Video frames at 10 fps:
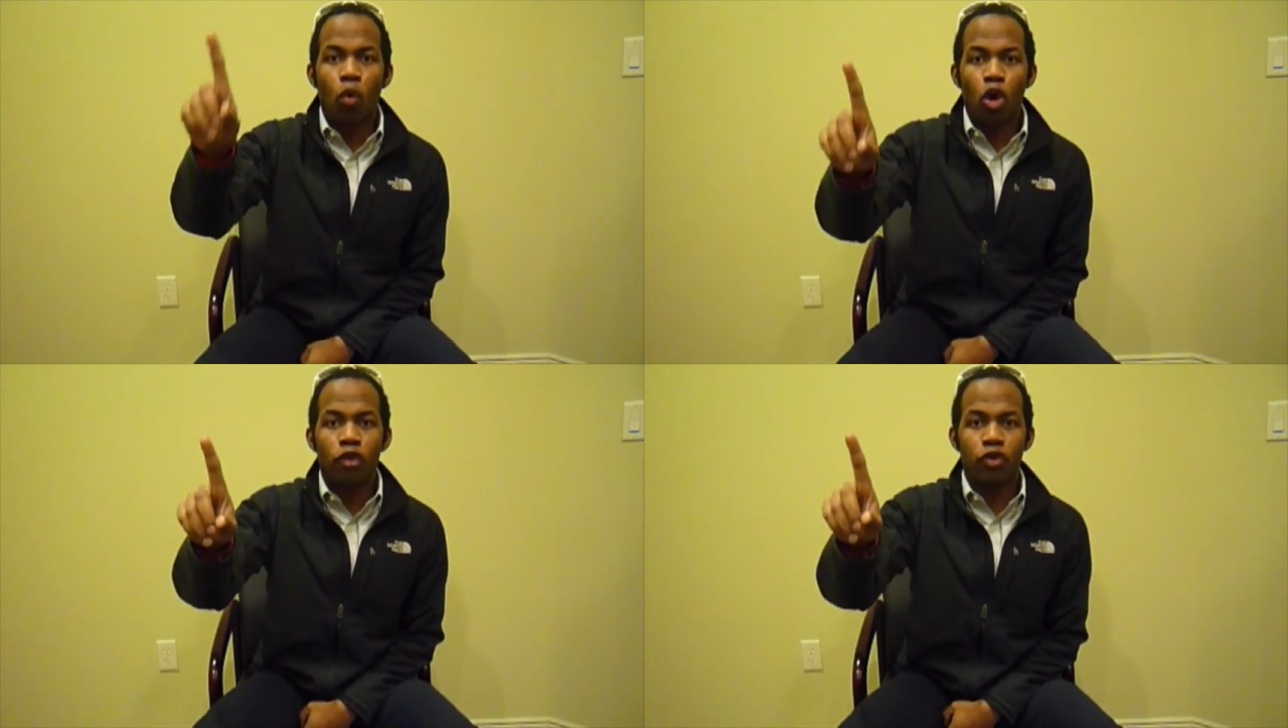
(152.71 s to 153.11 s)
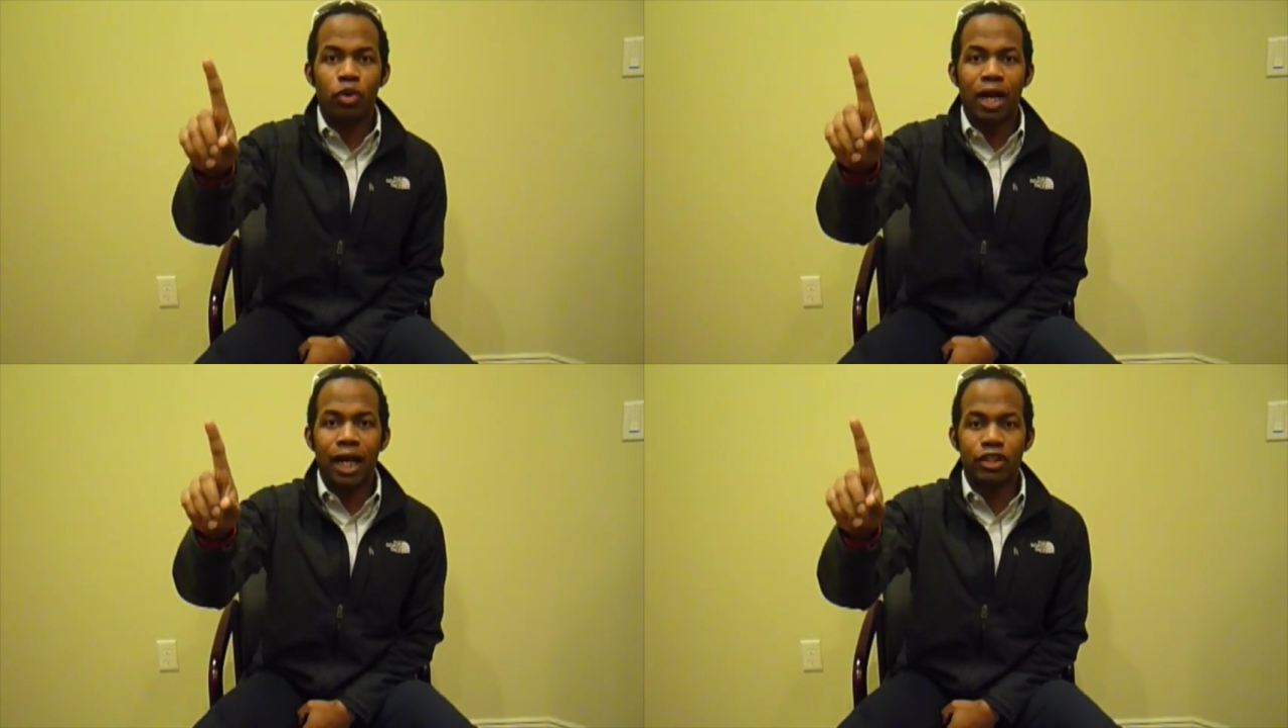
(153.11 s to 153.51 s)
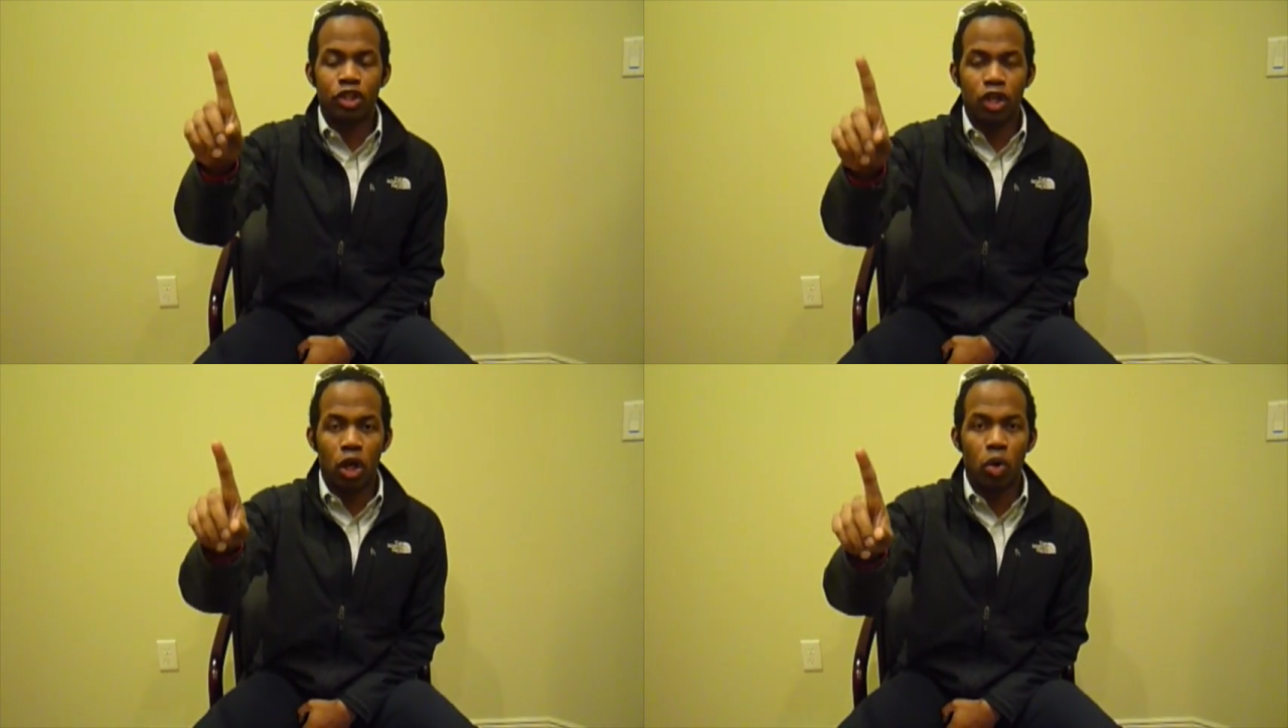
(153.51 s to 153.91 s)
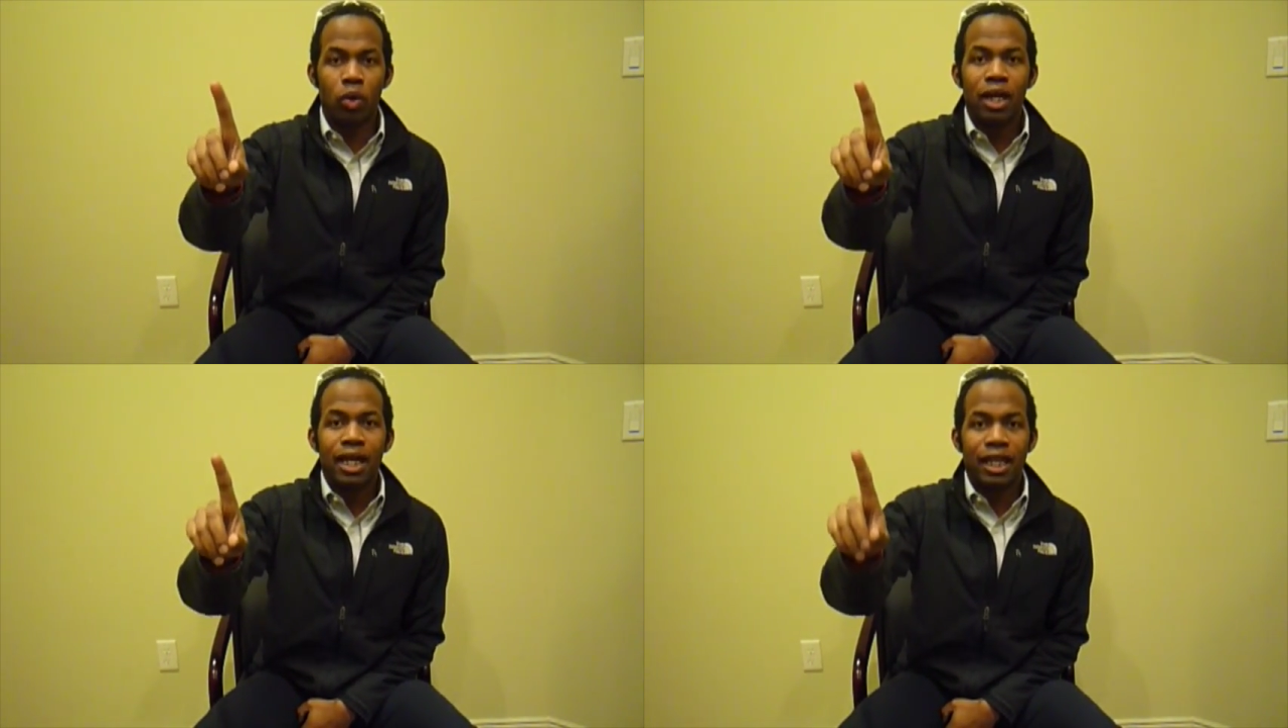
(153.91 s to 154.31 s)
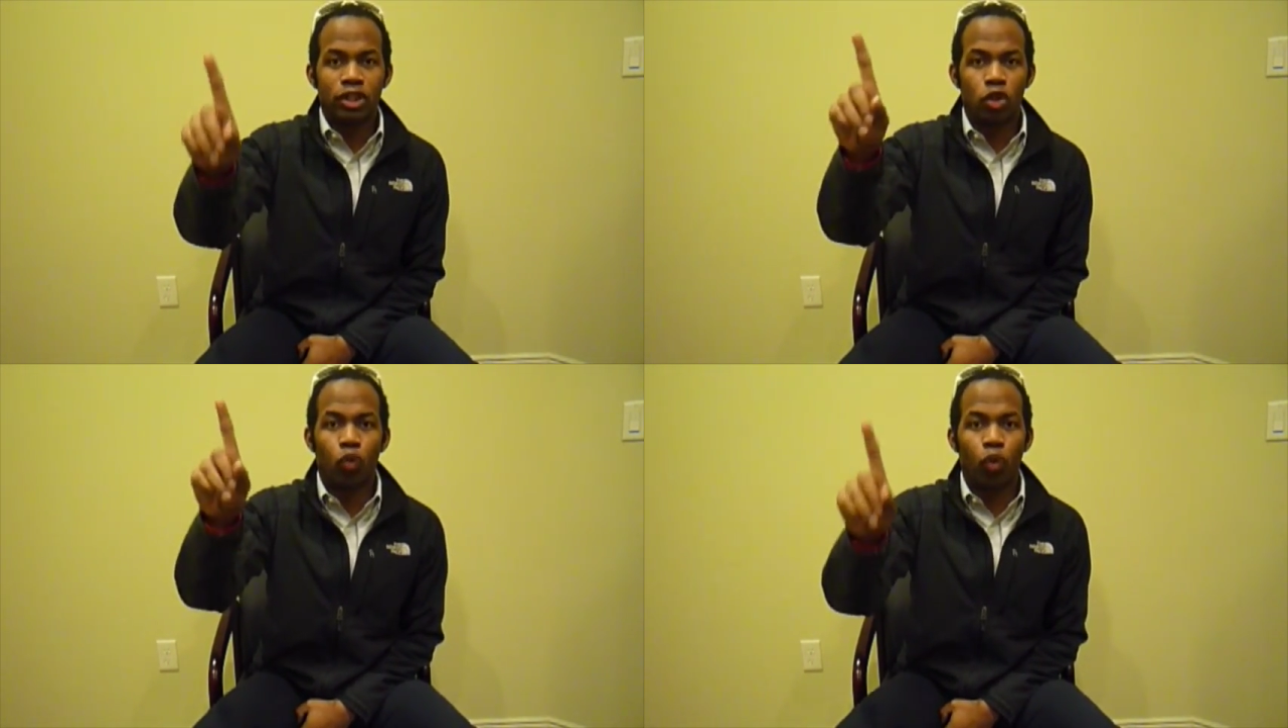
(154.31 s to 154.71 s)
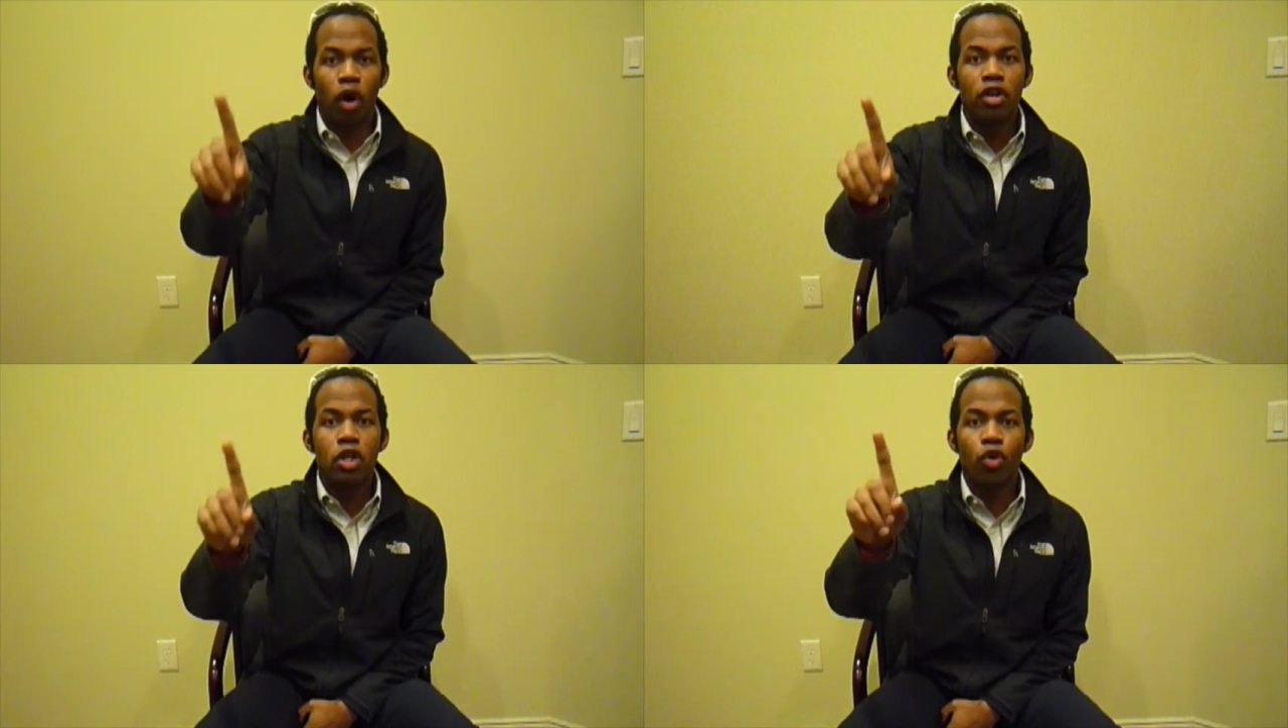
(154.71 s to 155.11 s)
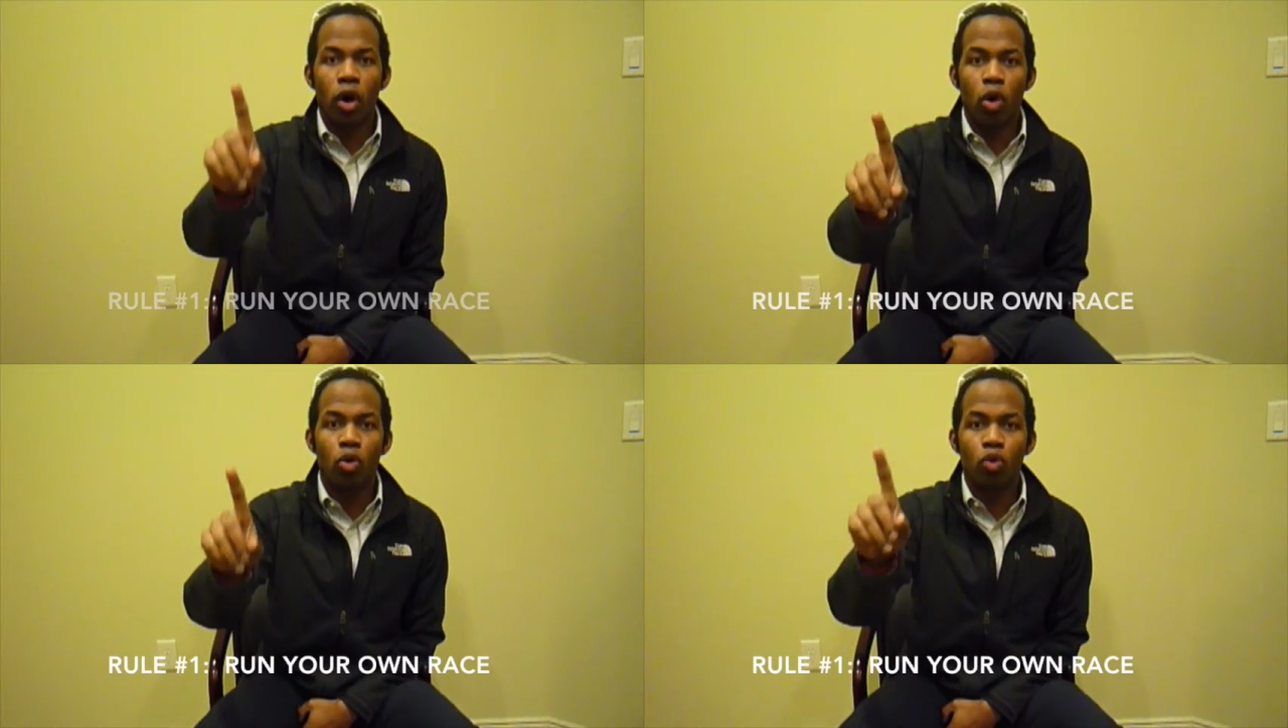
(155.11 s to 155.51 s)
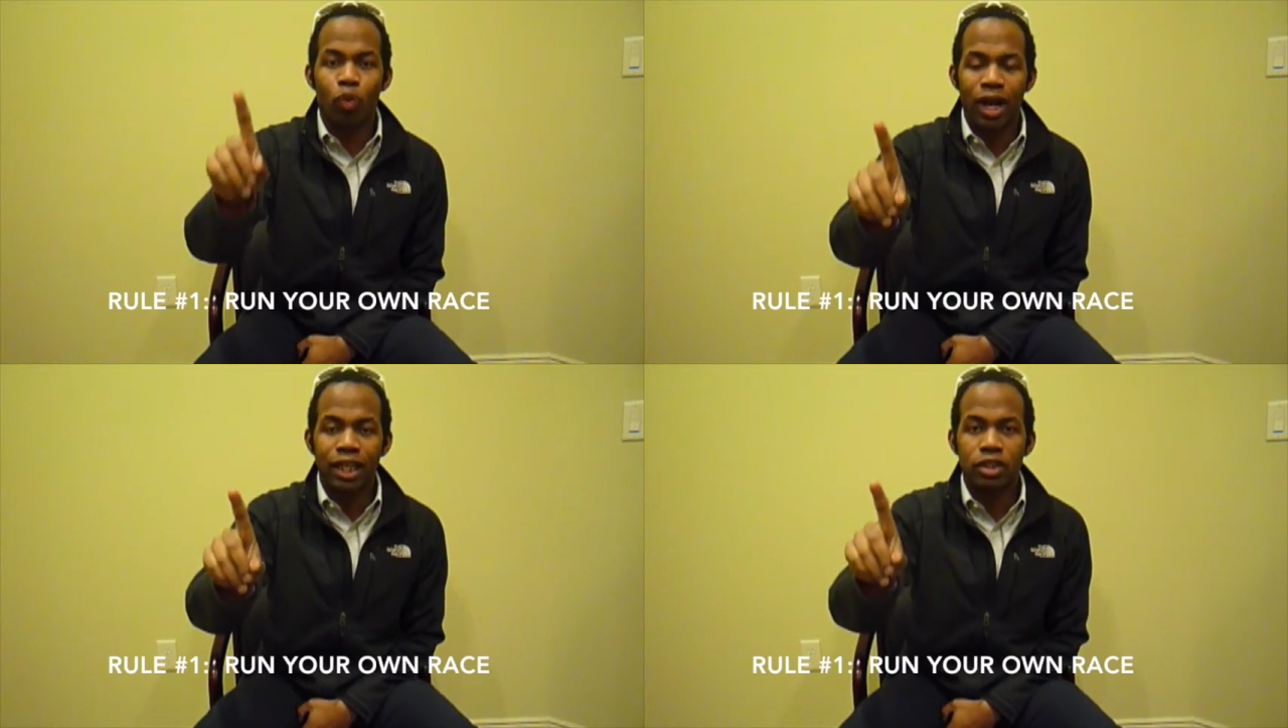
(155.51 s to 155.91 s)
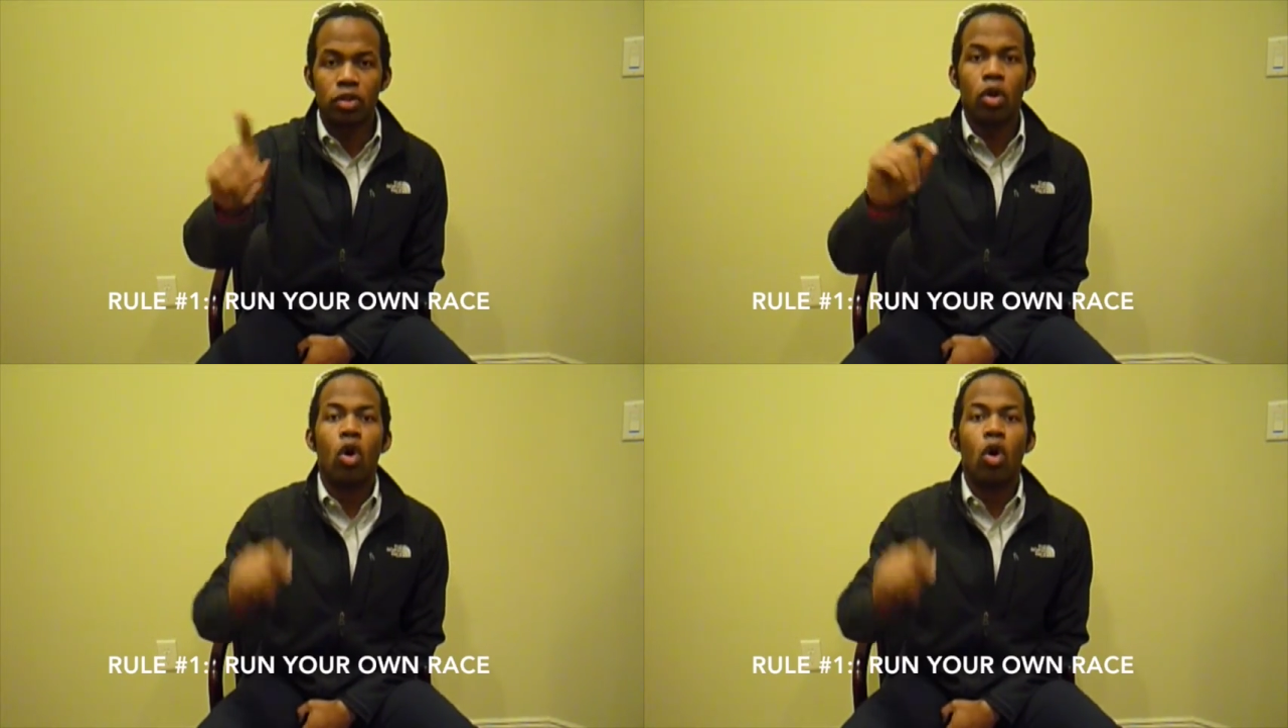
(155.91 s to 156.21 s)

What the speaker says: want you guys to know is to run your own race.